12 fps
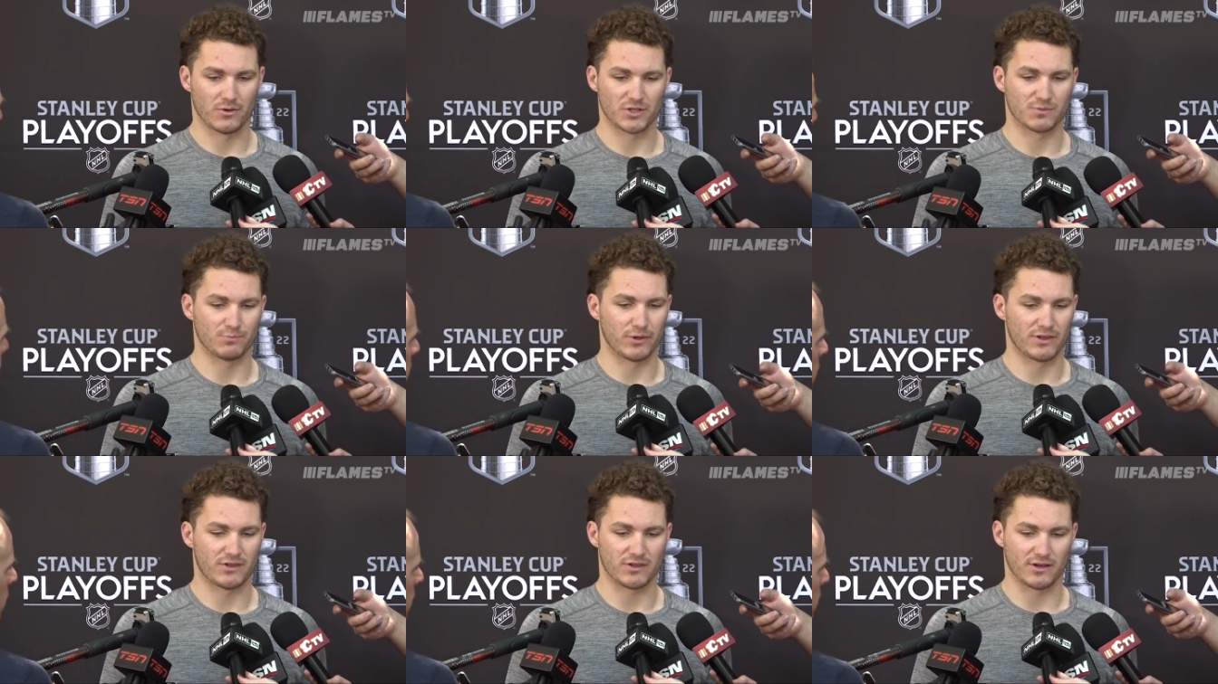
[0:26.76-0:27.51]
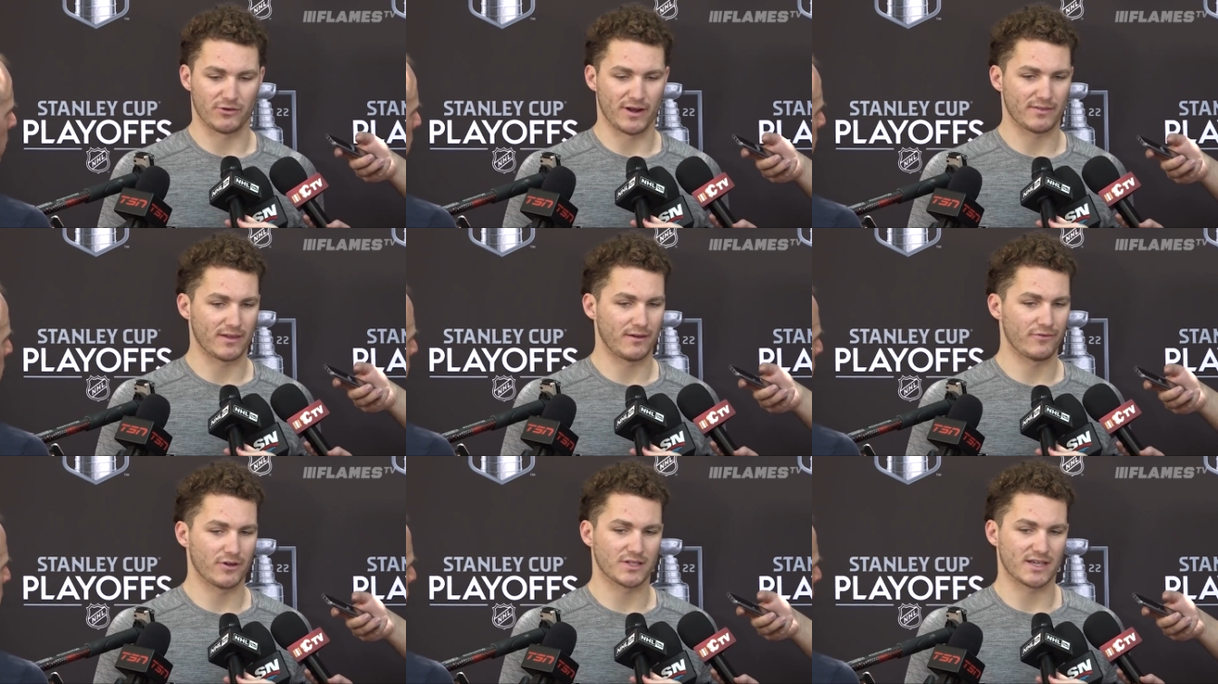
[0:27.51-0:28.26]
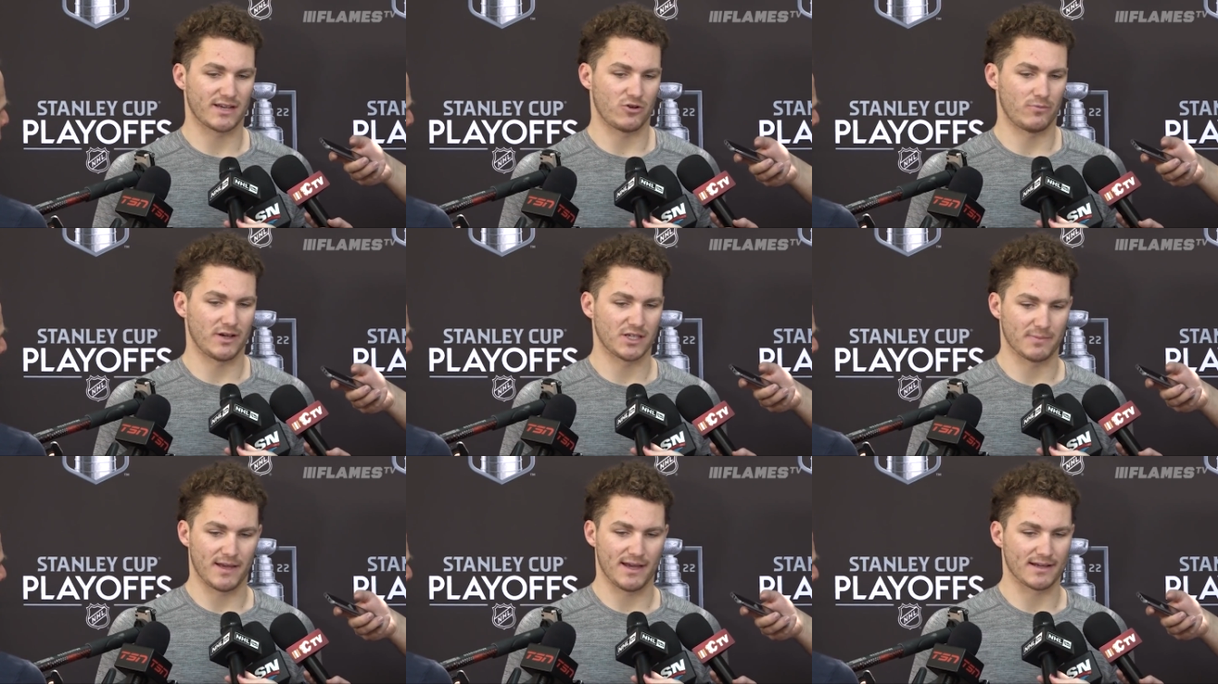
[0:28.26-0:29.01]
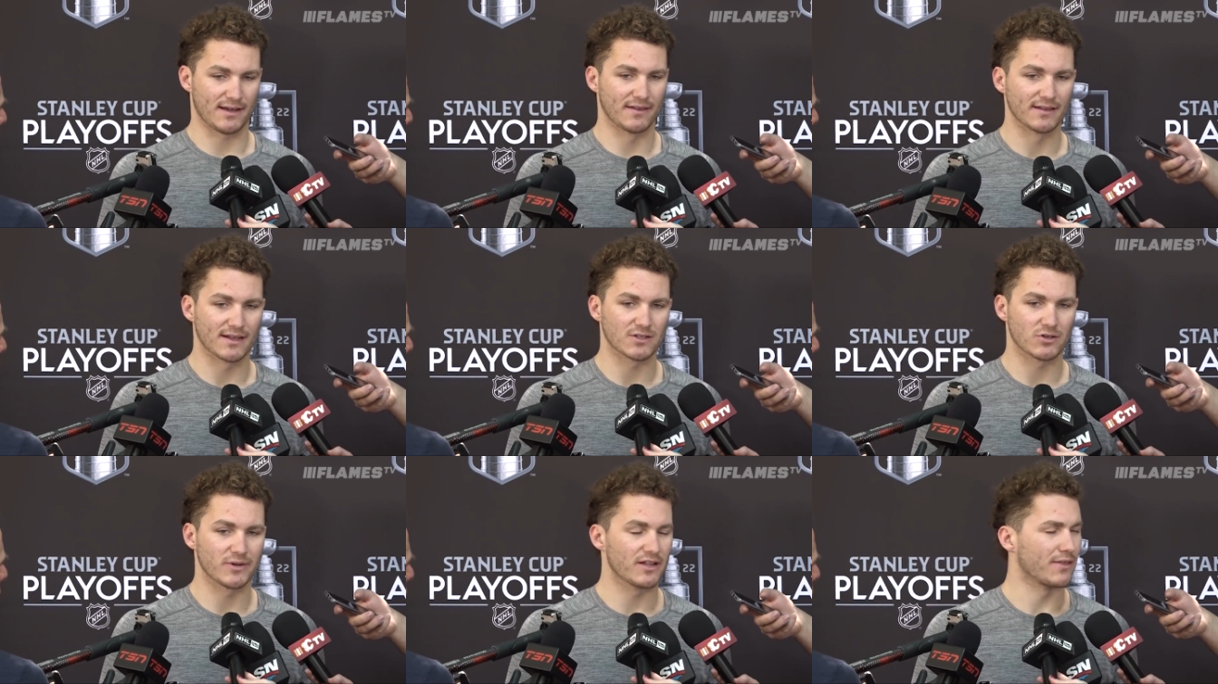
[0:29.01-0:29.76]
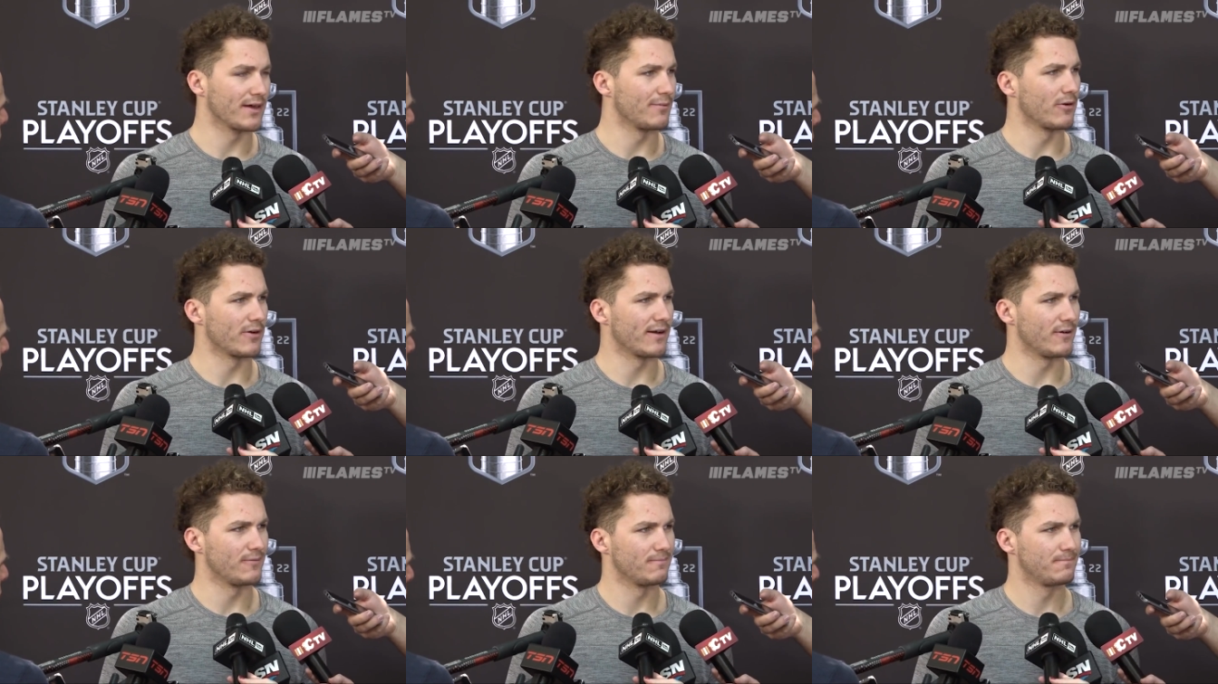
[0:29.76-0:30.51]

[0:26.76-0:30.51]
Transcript: a split's a great thing for us, get home ice back. I think that's all we got to think about right now.